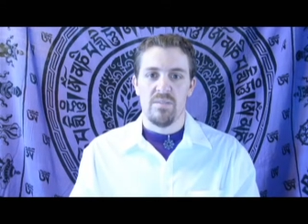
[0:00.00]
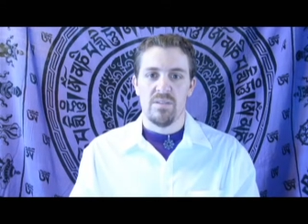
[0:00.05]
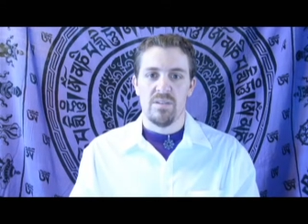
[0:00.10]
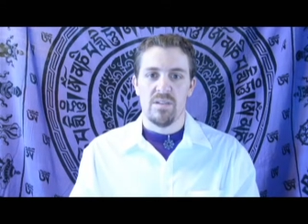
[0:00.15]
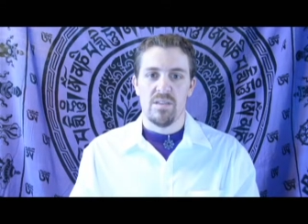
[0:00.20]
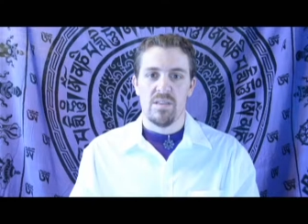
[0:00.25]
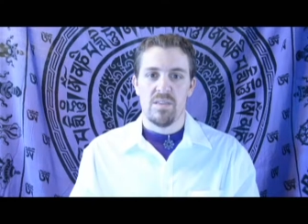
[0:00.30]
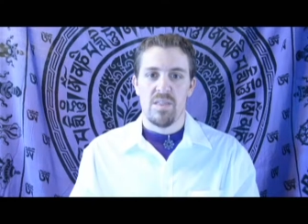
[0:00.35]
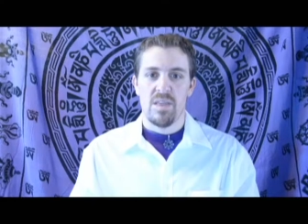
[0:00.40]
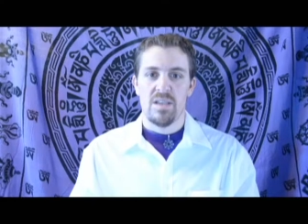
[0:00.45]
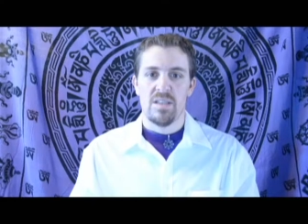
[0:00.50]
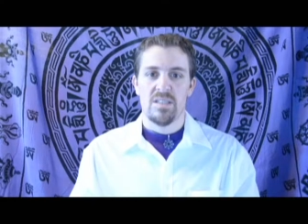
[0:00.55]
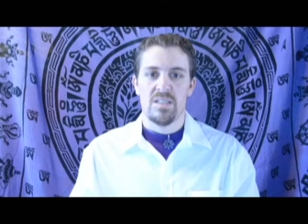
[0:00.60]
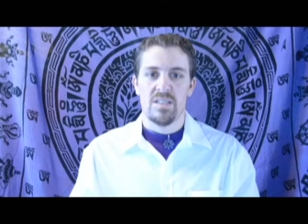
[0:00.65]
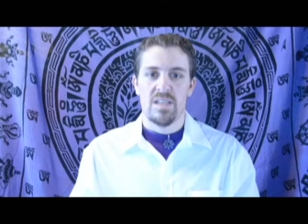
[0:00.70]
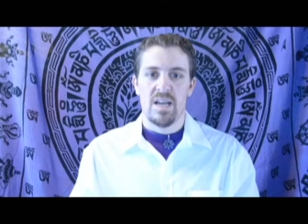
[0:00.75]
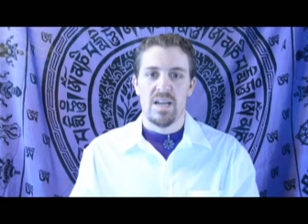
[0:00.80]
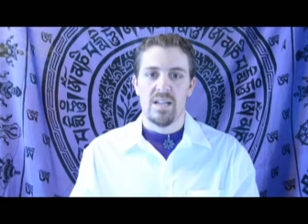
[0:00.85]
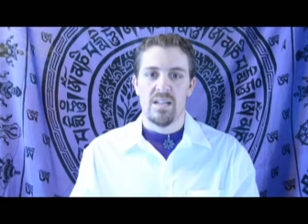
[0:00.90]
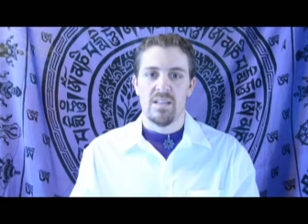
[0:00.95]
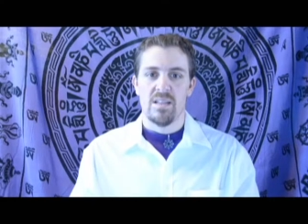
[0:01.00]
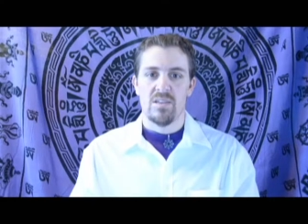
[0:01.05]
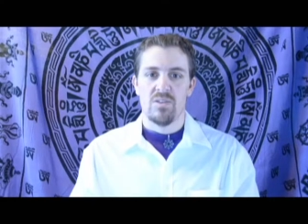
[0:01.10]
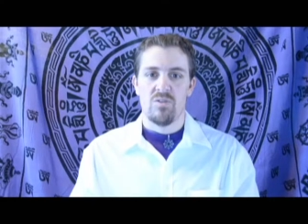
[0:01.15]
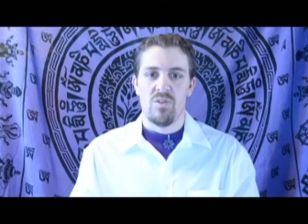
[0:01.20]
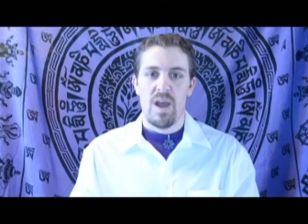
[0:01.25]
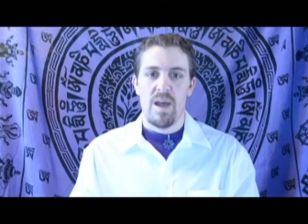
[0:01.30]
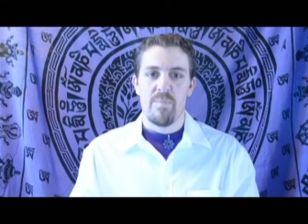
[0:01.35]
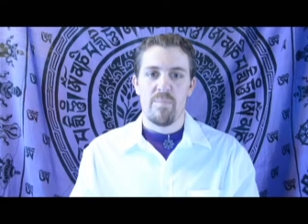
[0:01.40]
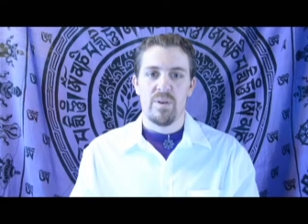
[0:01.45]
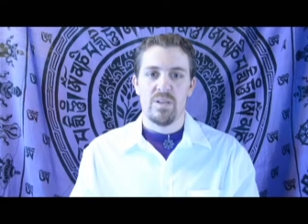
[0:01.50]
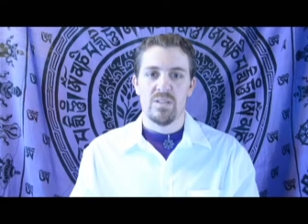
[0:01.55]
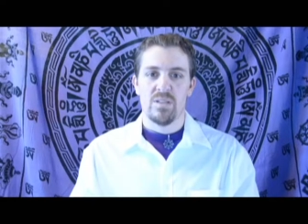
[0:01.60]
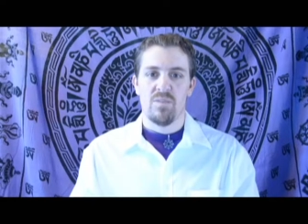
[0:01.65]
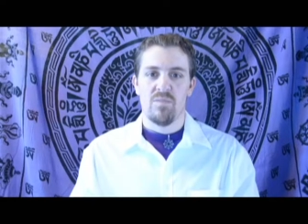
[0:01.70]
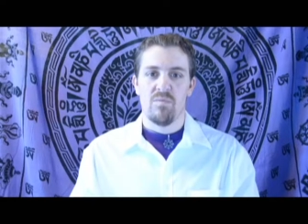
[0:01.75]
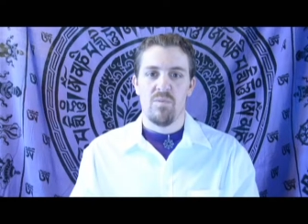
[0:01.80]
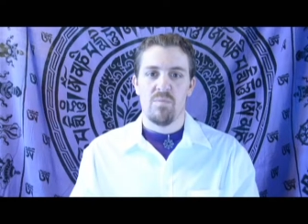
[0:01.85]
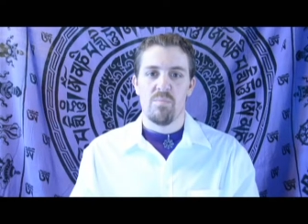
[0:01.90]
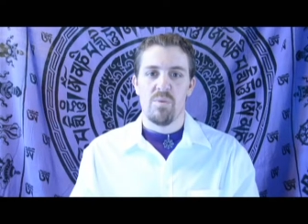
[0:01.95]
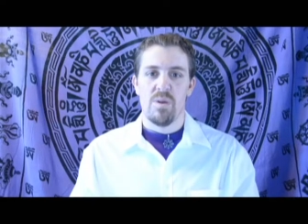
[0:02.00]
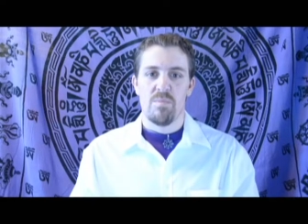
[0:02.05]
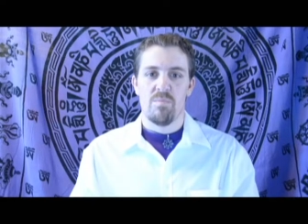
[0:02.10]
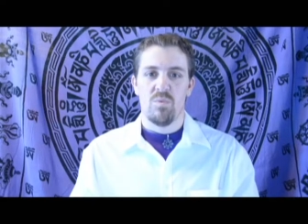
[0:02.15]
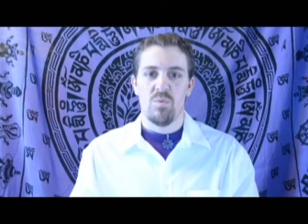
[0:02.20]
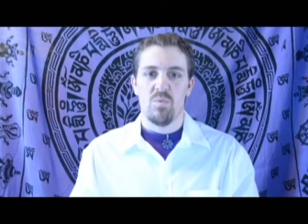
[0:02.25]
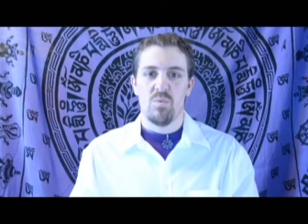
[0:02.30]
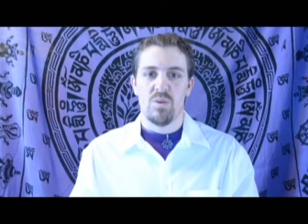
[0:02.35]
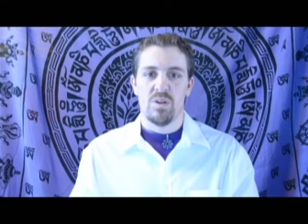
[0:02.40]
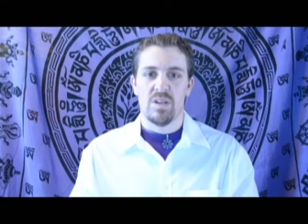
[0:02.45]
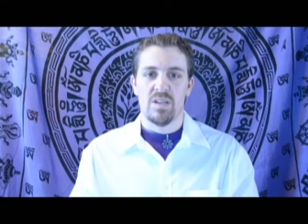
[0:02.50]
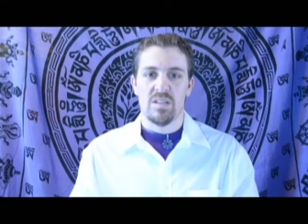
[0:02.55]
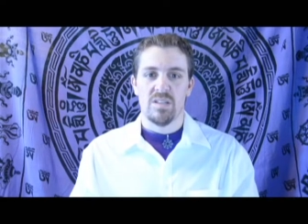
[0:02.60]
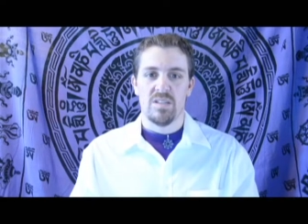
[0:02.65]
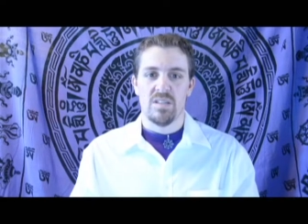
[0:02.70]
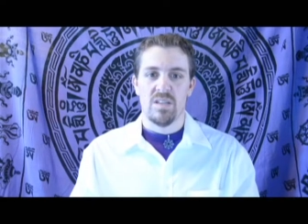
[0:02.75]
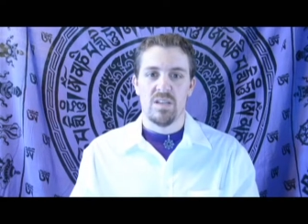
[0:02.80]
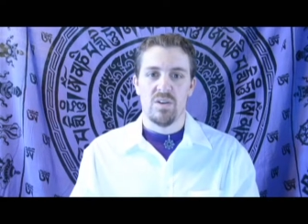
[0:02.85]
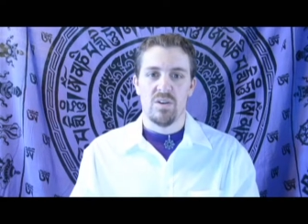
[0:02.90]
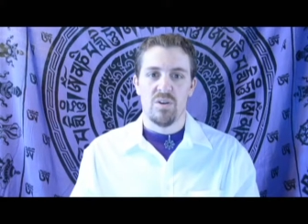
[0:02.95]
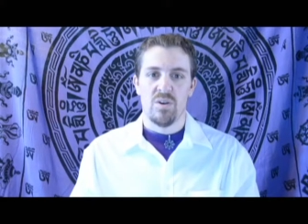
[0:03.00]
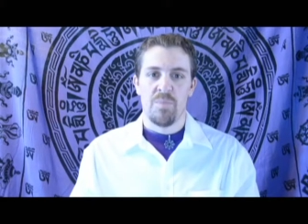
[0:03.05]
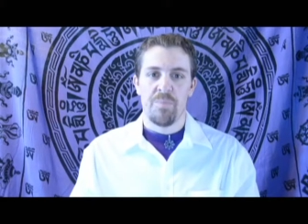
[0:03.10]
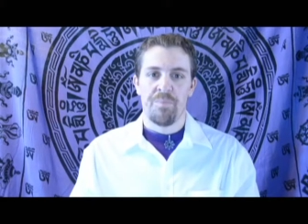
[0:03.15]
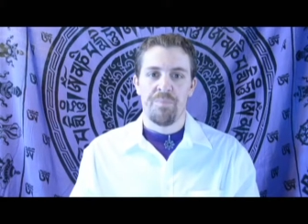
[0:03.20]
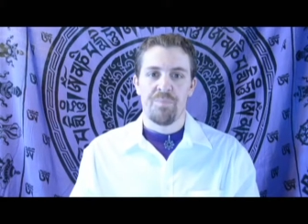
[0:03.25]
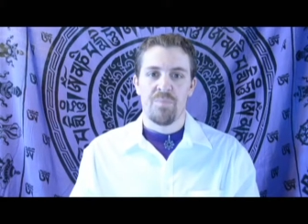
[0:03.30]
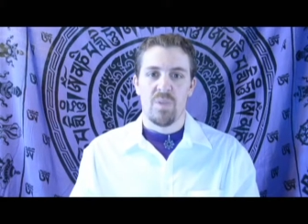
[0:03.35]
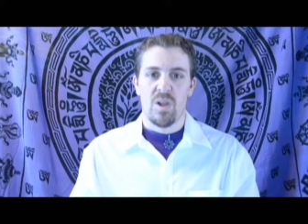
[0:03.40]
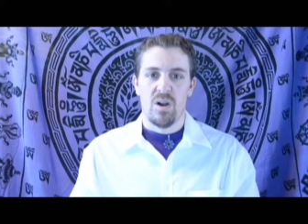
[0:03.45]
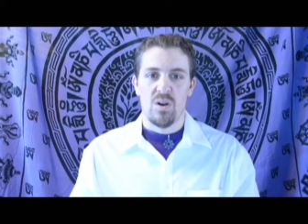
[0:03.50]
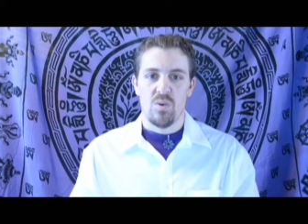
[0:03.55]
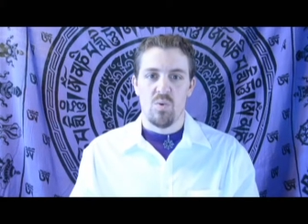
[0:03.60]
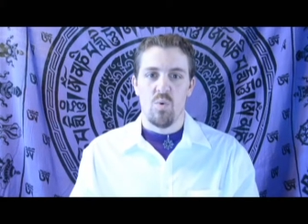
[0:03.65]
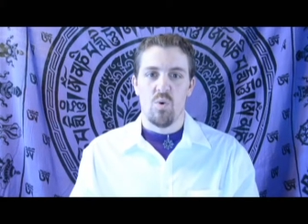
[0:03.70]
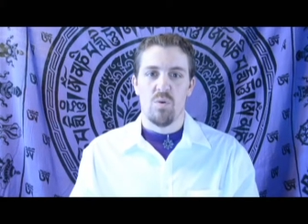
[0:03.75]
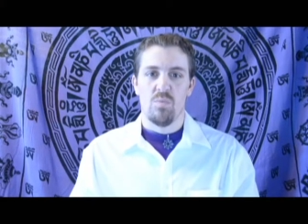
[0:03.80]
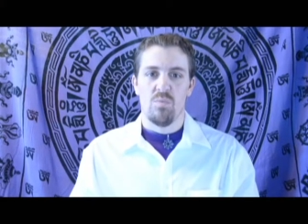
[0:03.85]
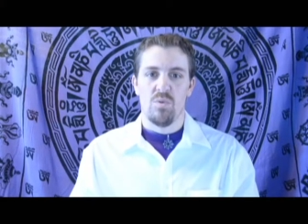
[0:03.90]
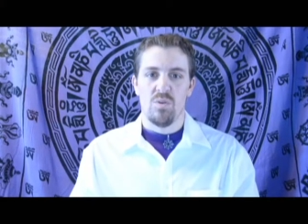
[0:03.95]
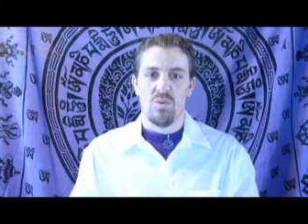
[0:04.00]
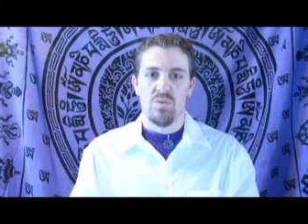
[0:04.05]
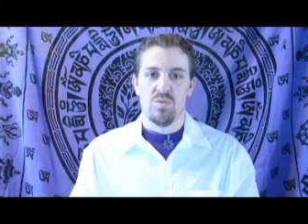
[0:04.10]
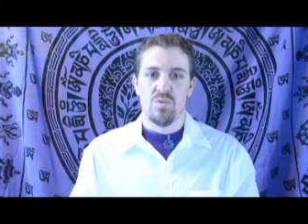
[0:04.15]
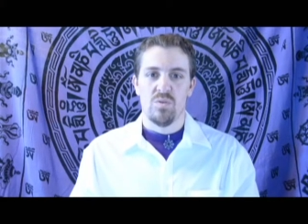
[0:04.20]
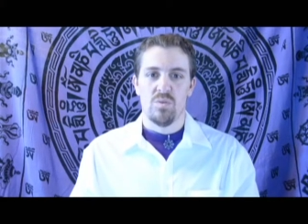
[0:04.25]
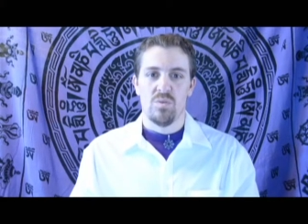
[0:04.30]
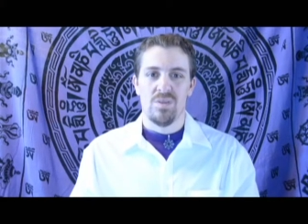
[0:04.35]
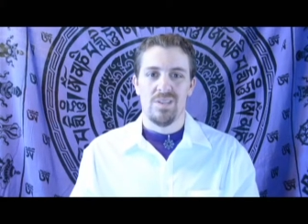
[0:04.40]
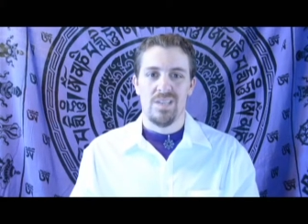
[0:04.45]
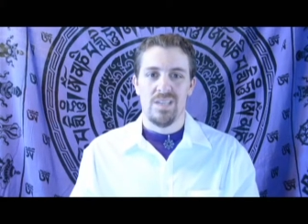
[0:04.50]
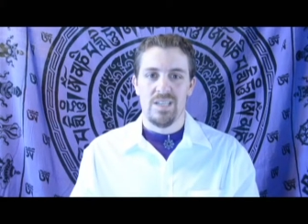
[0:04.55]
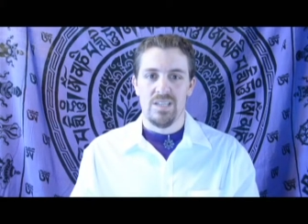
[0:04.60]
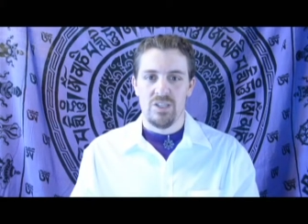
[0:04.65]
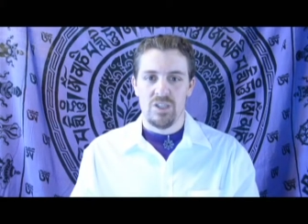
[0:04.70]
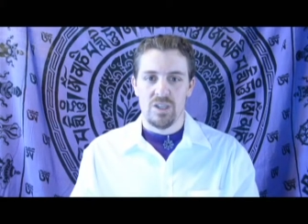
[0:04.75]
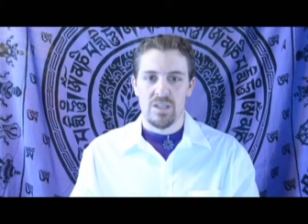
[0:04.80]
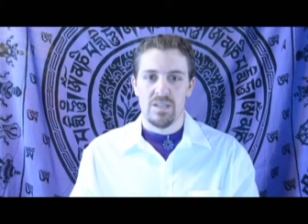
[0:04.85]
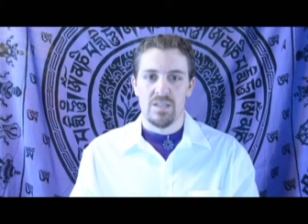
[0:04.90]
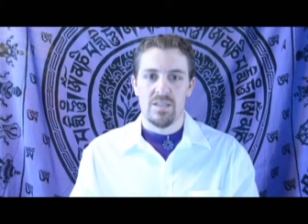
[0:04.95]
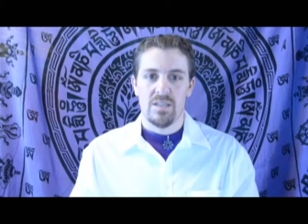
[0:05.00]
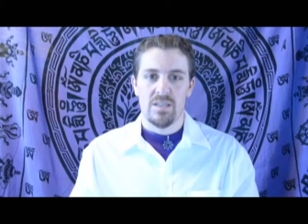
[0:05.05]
and things that the trappings of what people would consider a normal religion.